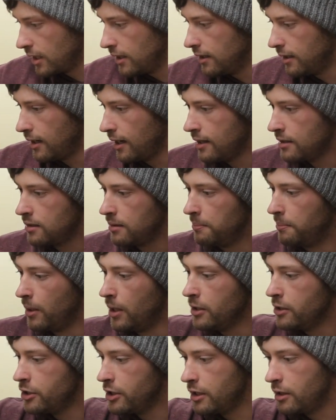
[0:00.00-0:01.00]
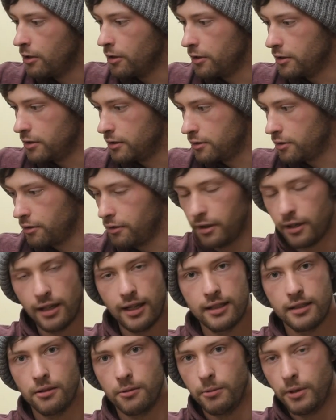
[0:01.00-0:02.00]
It has the bungee cord, sort of
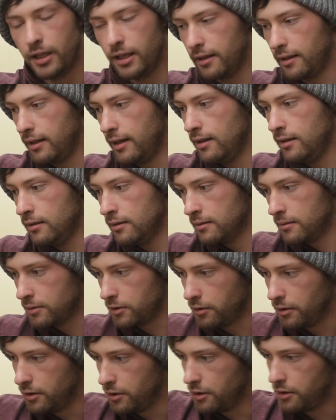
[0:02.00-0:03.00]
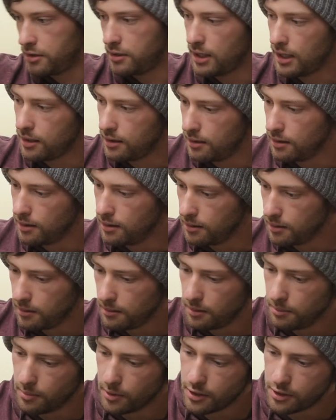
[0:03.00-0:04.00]
like the real deal. So you just take the
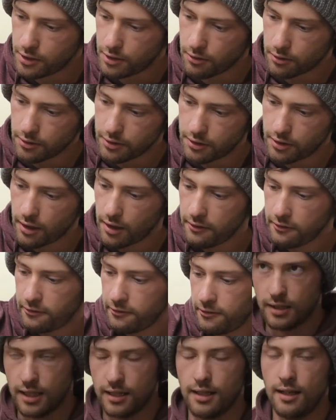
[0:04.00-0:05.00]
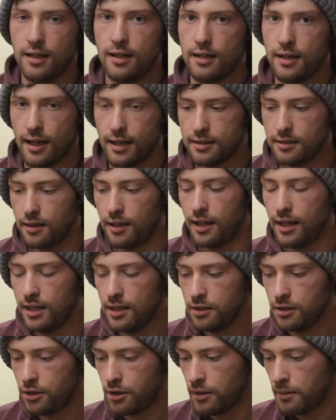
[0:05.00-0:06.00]
bungee cords off, and then it has a
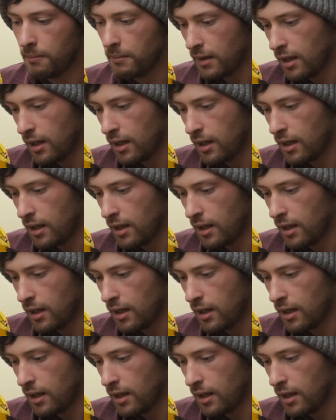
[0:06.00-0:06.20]
hinge.